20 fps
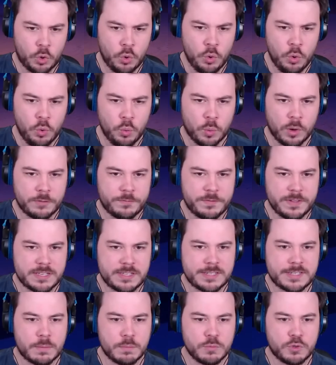Ooh, what if it's
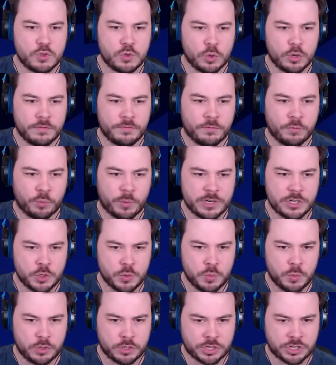some sort of
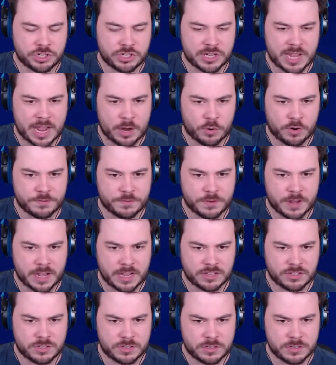ritual
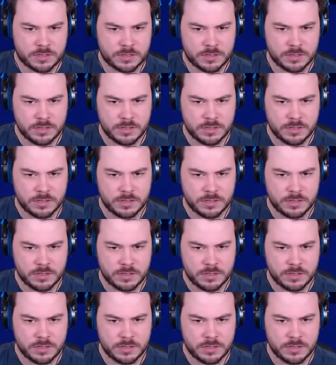sacrifice?